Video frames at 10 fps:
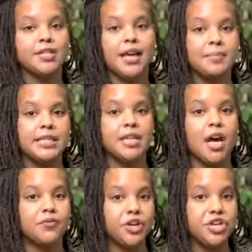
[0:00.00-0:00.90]
So that means
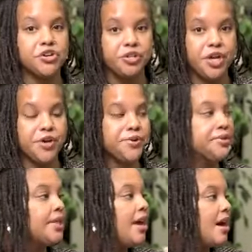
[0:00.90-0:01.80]
covering your
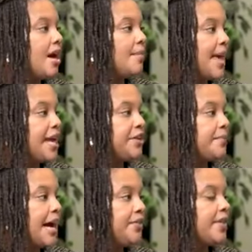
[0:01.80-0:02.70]
nose um, and your
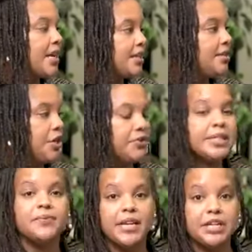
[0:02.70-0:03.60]
mouth and that it, you know,
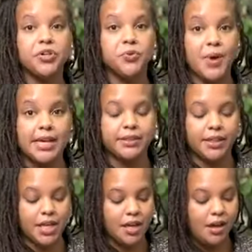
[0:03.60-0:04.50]
it's fitted
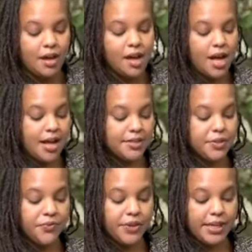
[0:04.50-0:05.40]
correctly. Uh,
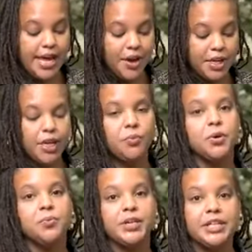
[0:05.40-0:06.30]
so for the county,
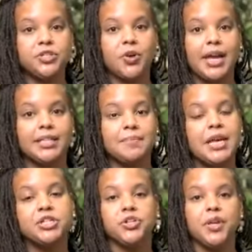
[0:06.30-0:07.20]
we're really trying to
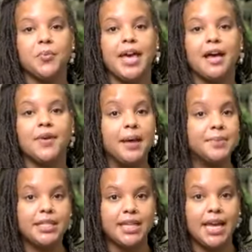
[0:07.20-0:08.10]
make sure that we have
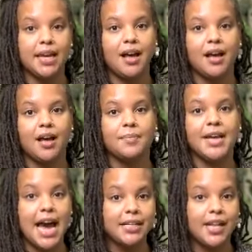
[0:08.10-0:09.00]
up-to-date uh,
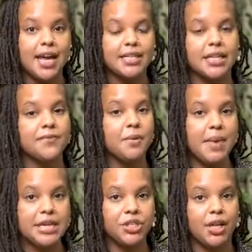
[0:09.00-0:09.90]
guidelines and
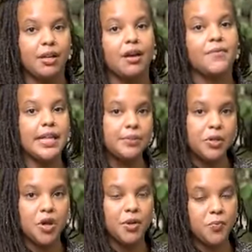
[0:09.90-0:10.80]
information available
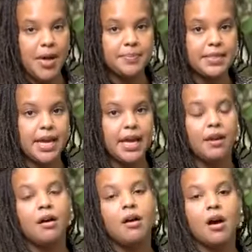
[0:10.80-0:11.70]
on our website,
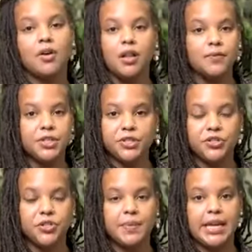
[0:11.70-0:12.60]
on all of our
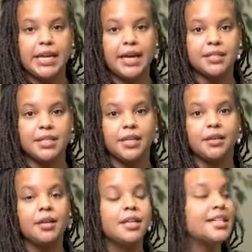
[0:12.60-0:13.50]
social media accounts
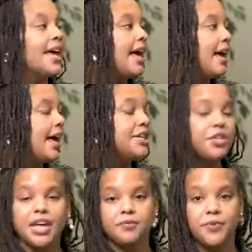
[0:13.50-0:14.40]
to, to
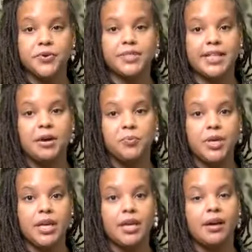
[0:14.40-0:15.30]
educate folks that
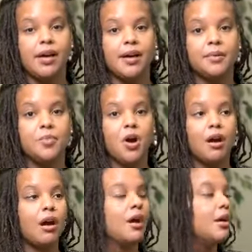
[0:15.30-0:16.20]
we um,
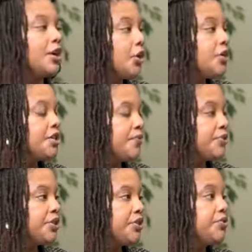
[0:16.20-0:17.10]
are encouraging
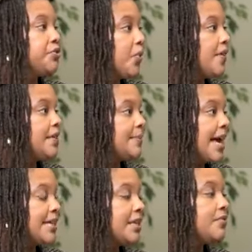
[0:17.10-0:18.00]
folks to, to wear these
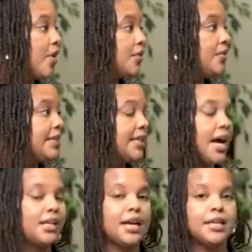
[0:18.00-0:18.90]
masks and follow these
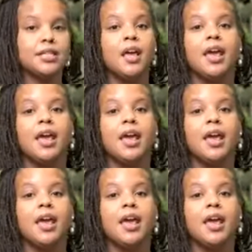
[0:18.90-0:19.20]
guidelines.